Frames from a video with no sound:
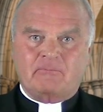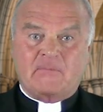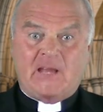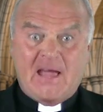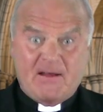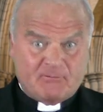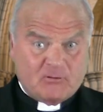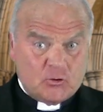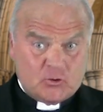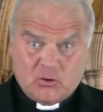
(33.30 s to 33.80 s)

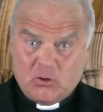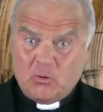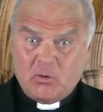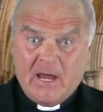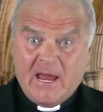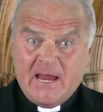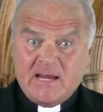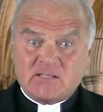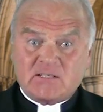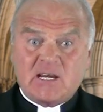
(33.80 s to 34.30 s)
After two
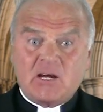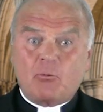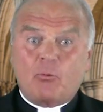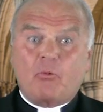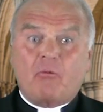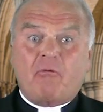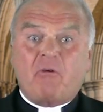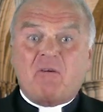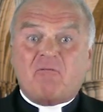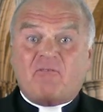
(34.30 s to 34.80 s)
days, he
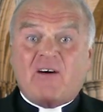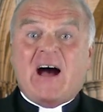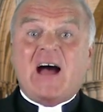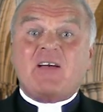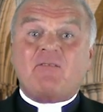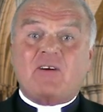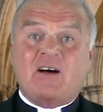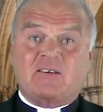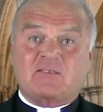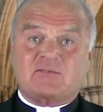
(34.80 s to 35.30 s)
will
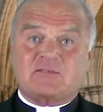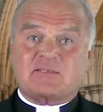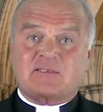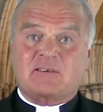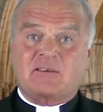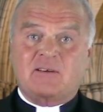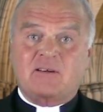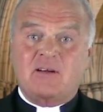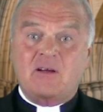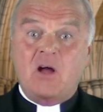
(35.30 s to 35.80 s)
revive us.
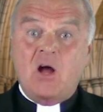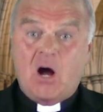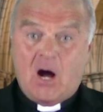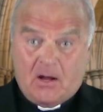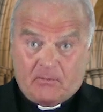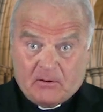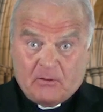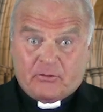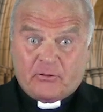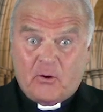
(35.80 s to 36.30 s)

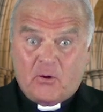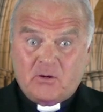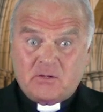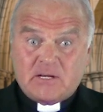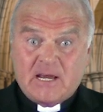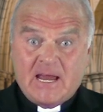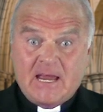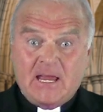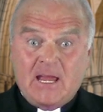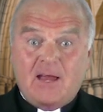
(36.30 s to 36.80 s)
On the third
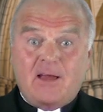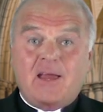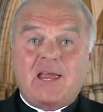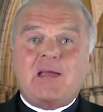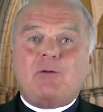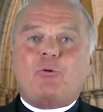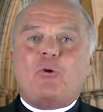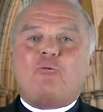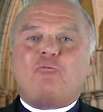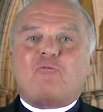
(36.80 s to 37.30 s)
day,
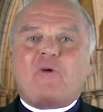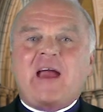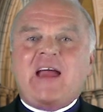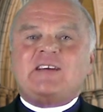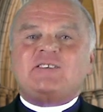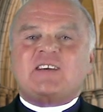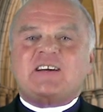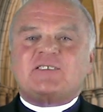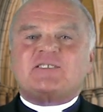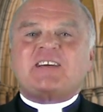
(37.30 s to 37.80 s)
he will
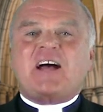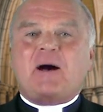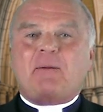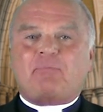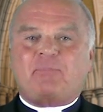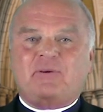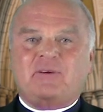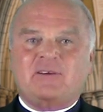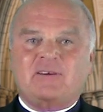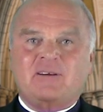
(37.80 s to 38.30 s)
raise us
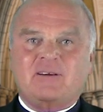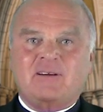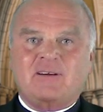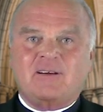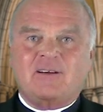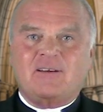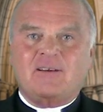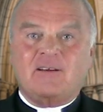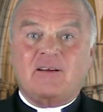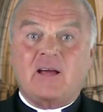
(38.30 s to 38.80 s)
up,
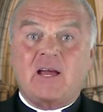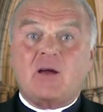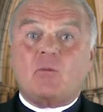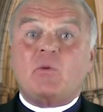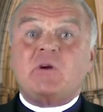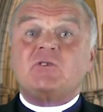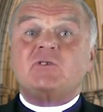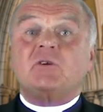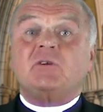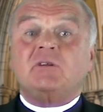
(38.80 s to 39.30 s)
and
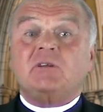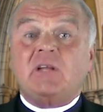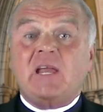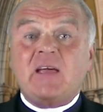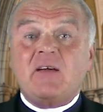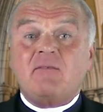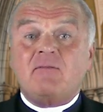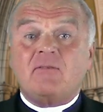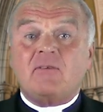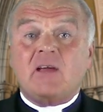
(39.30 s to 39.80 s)
we shall
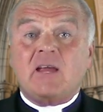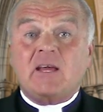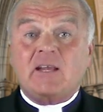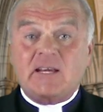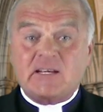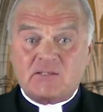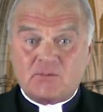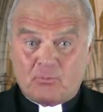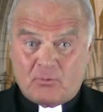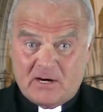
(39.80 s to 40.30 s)
live in
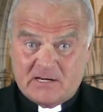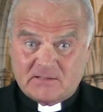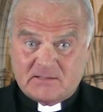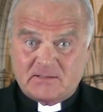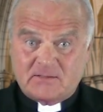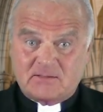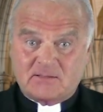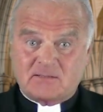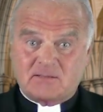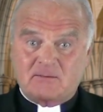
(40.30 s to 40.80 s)
his
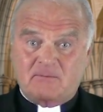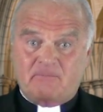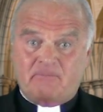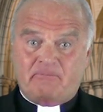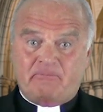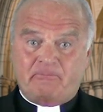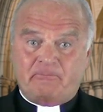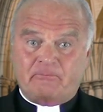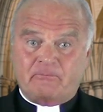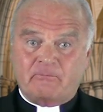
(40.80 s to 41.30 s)
presence.
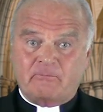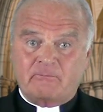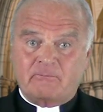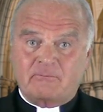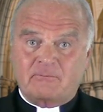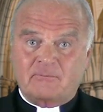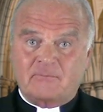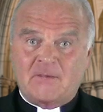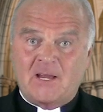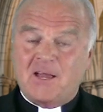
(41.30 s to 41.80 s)

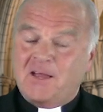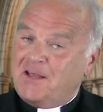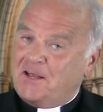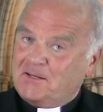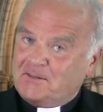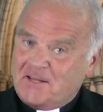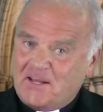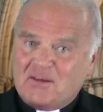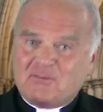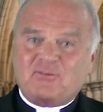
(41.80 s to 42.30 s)

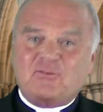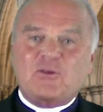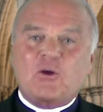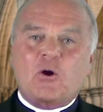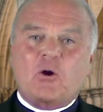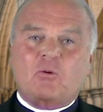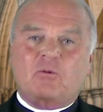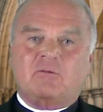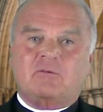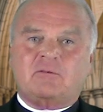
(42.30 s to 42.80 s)
Let us
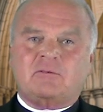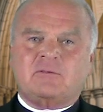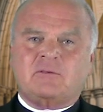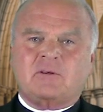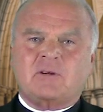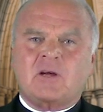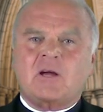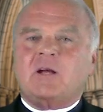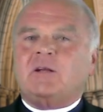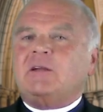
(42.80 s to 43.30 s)
know
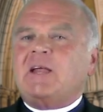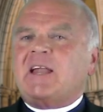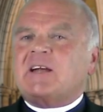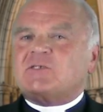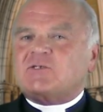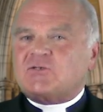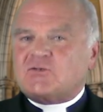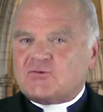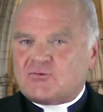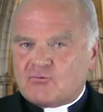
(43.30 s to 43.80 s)
let
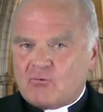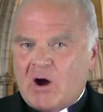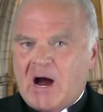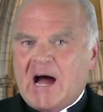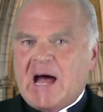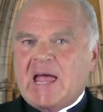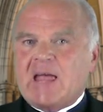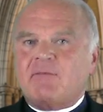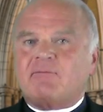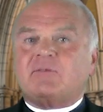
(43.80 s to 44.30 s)
us
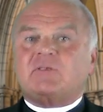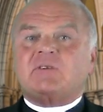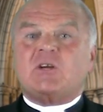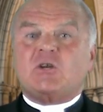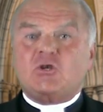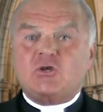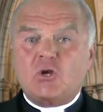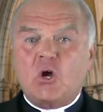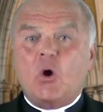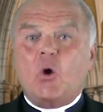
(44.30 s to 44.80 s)
strive to
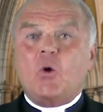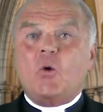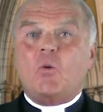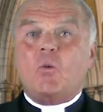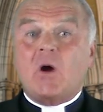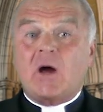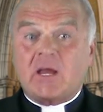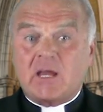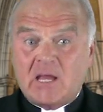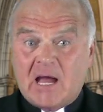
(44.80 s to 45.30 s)

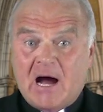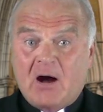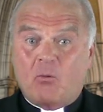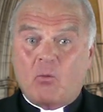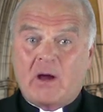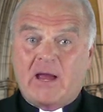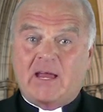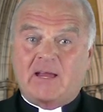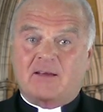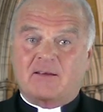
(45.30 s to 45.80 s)
know
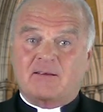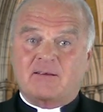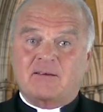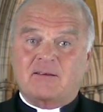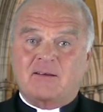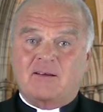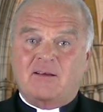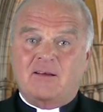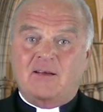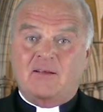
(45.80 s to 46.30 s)
Yahweh.
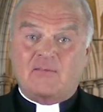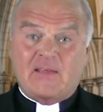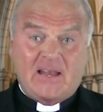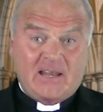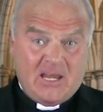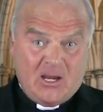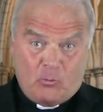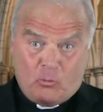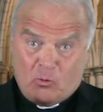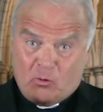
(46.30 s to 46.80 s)
That
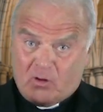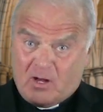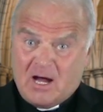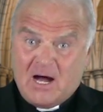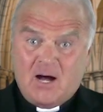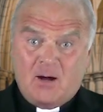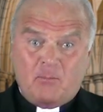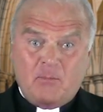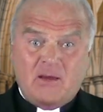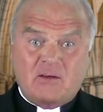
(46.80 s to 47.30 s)
He will
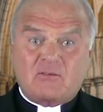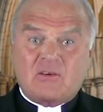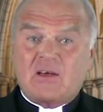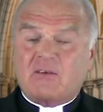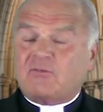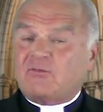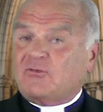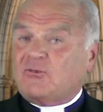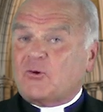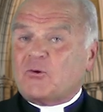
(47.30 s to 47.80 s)
come is
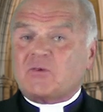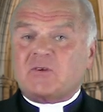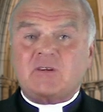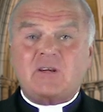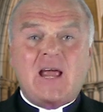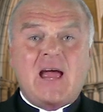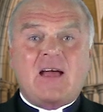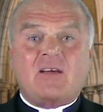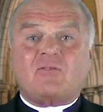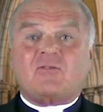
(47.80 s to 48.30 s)
as
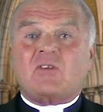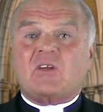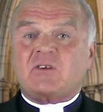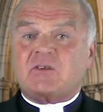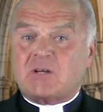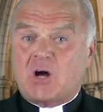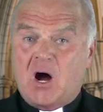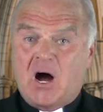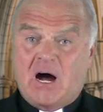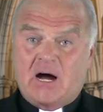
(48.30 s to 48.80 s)
certain as the
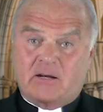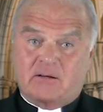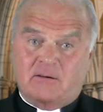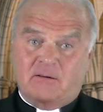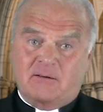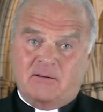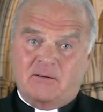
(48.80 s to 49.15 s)
dawn.